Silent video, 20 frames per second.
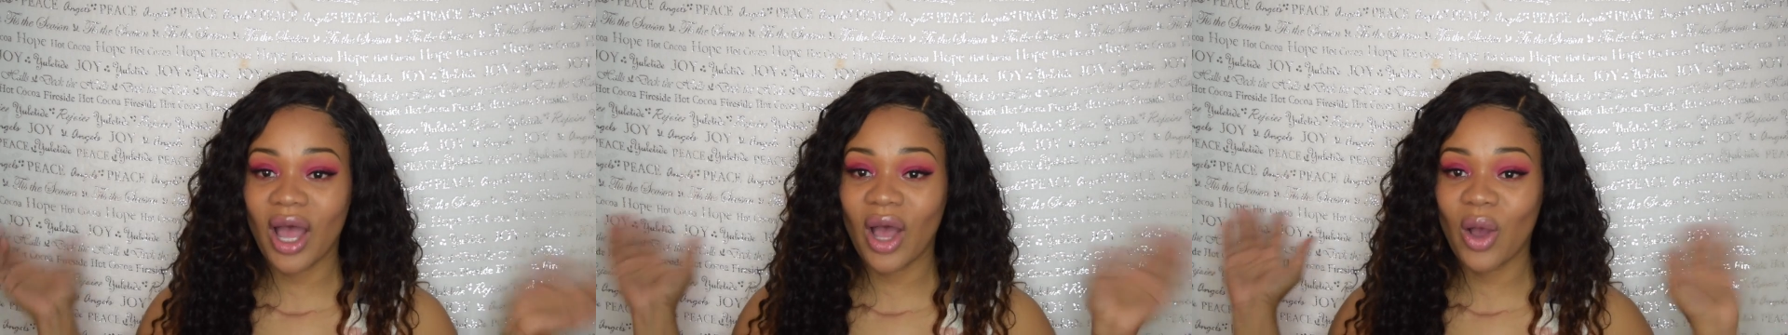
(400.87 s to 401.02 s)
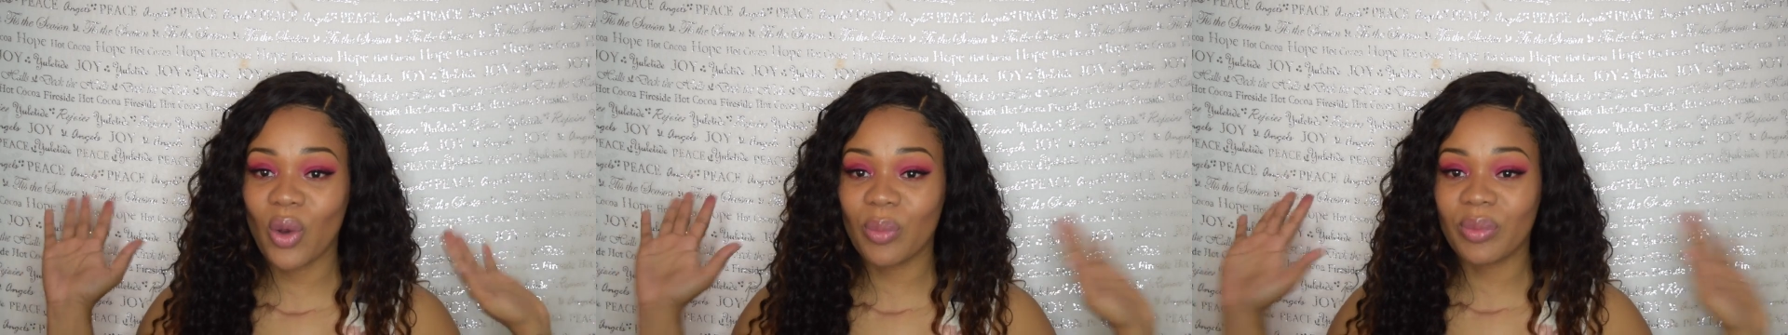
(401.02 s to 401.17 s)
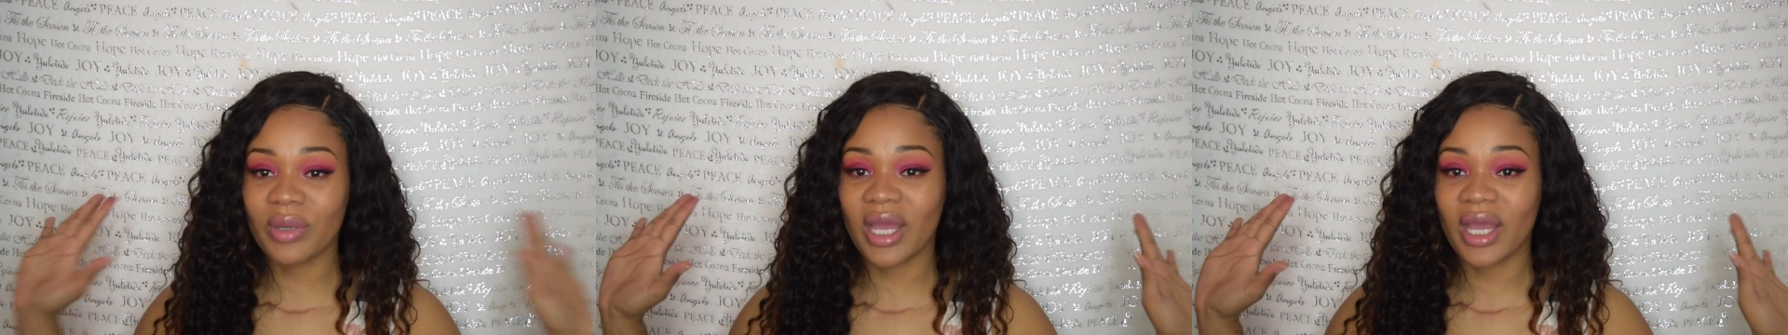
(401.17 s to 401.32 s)
I
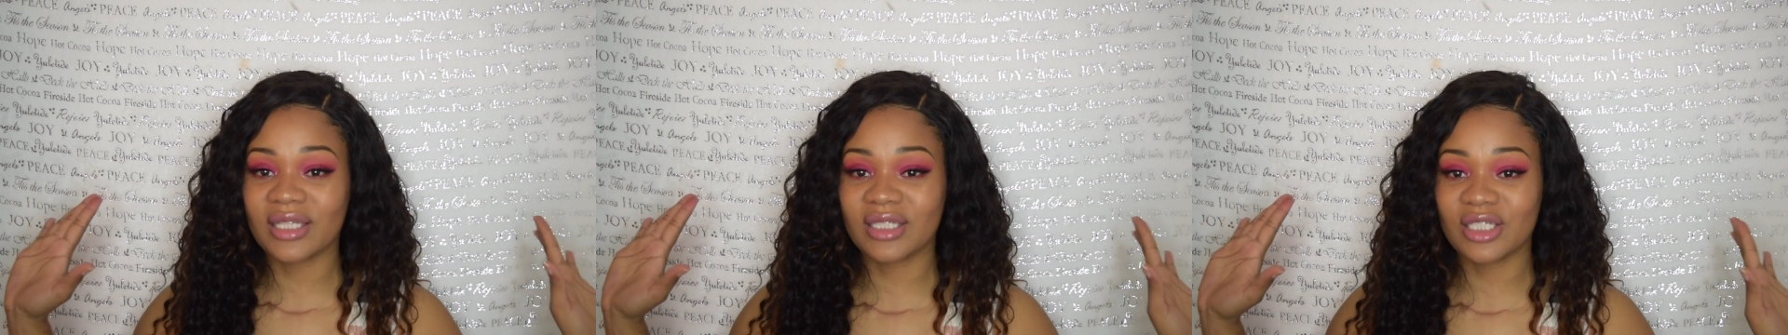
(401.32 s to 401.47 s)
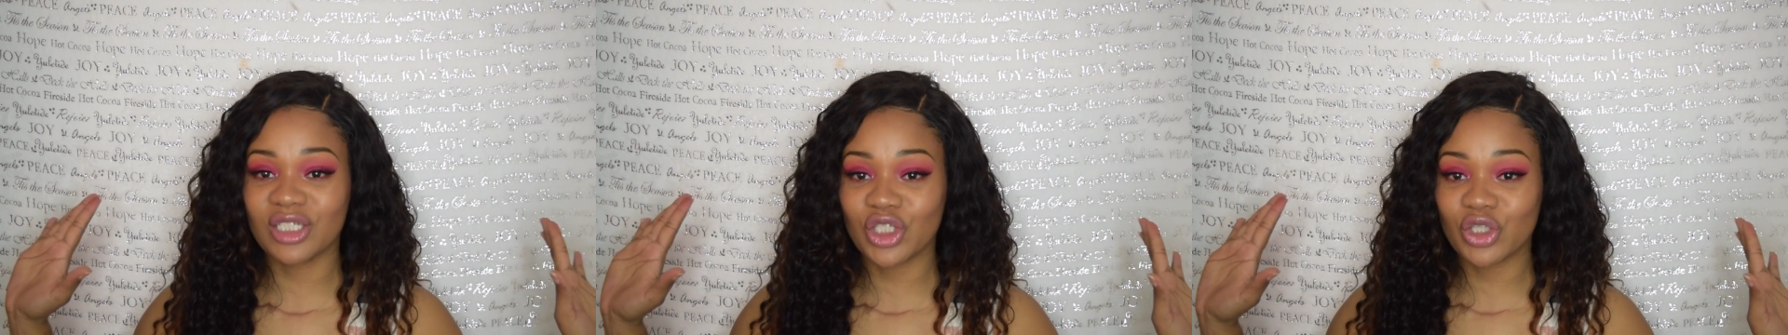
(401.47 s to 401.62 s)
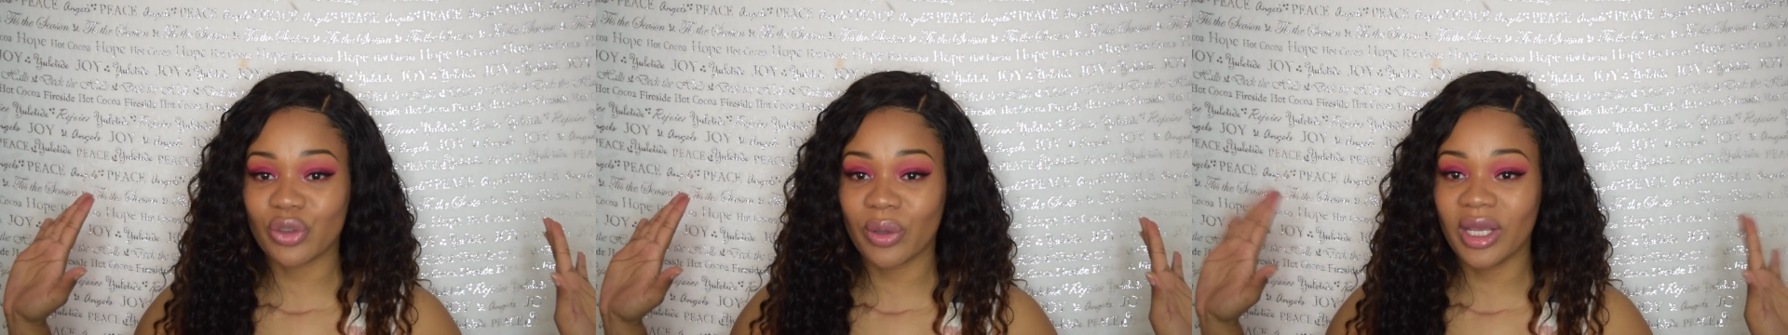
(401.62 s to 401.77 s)
hope you guys
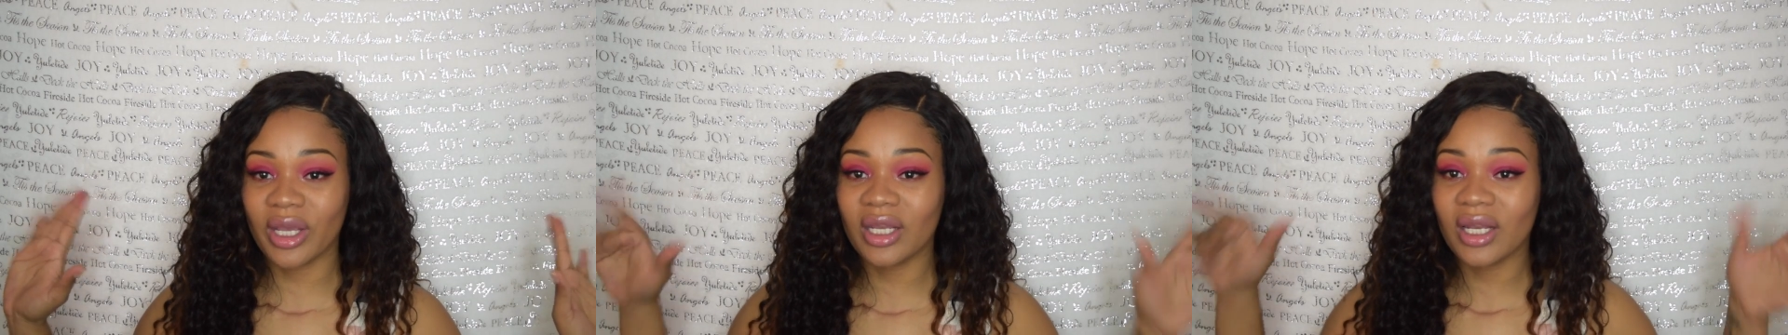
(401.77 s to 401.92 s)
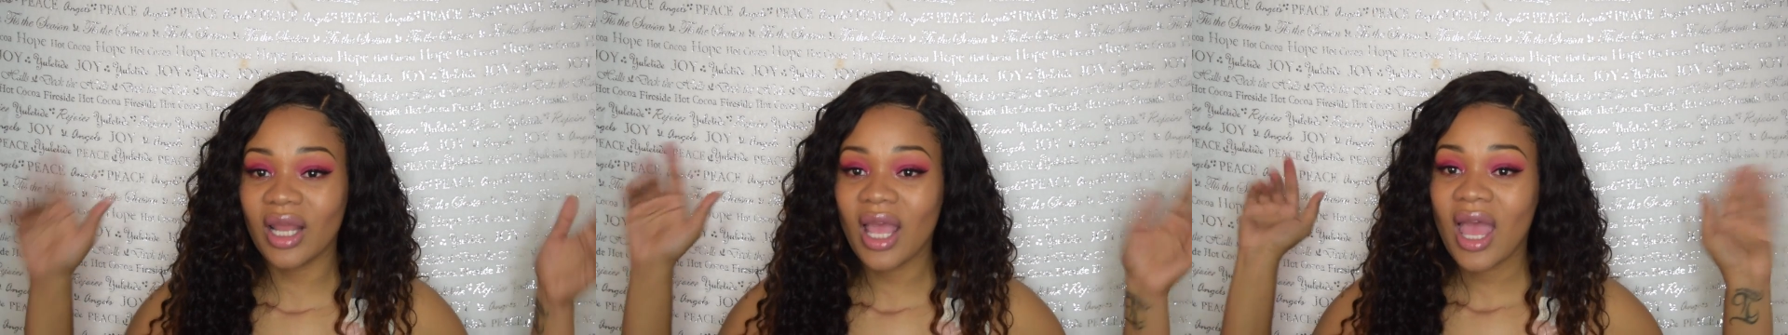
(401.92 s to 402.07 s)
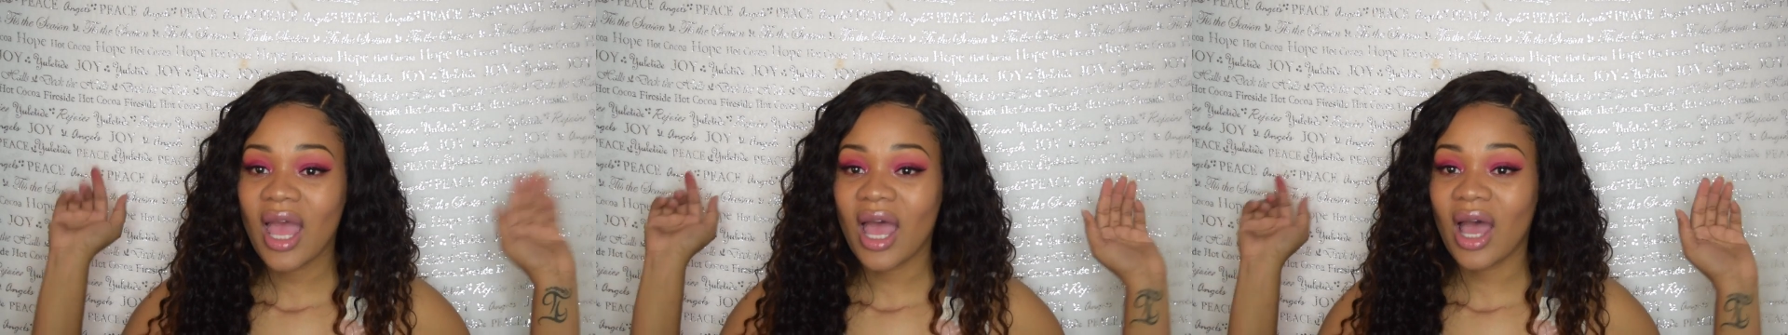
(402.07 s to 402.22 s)
enjoy it.